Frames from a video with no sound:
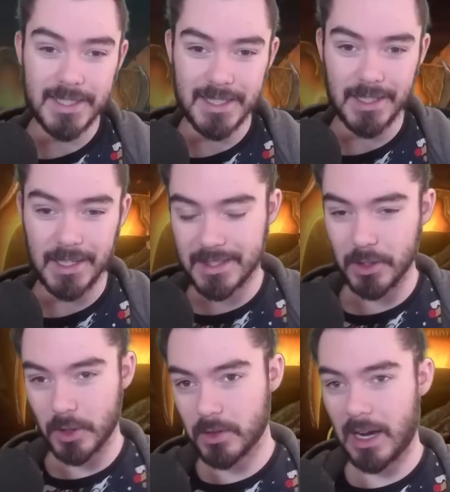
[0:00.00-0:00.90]
is like
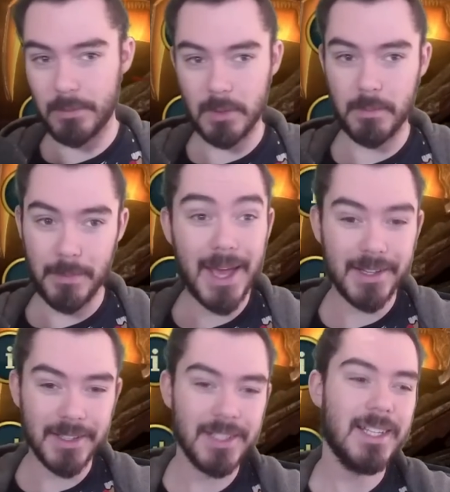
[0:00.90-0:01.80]
Skullcrown, but
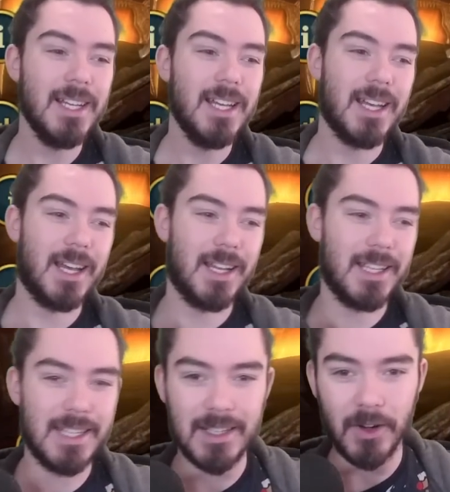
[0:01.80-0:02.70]
better. Uh,
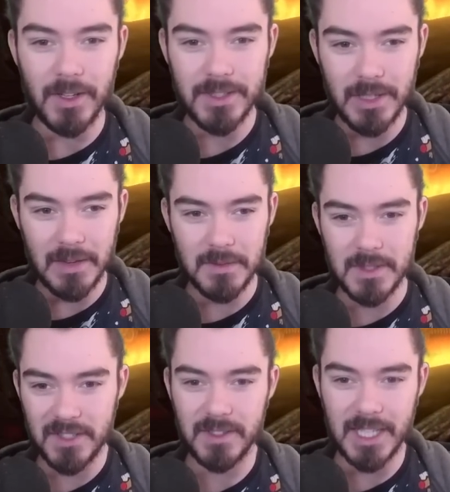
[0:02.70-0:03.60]
he also gives
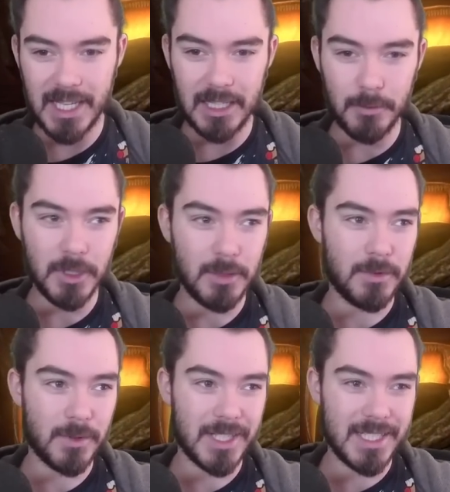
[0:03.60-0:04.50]
himself unkillable before he